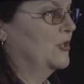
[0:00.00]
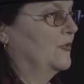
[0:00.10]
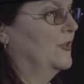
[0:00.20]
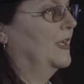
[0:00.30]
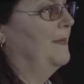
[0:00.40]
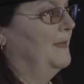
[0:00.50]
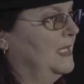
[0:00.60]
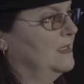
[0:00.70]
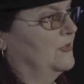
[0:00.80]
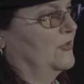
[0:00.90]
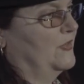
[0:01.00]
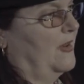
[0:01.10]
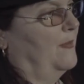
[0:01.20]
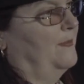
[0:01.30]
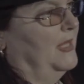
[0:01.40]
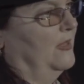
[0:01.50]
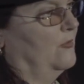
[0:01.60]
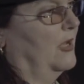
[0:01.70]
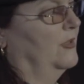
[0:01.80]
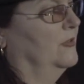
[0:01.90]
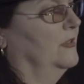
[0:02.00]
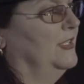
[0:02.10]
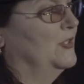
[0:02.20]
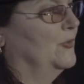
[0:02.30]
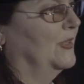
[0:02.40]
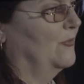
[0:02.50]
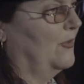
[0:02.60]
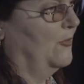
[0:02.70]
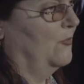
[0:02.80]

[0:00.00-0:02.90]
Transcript: sure the committees are set up, meeting regularly, doing the right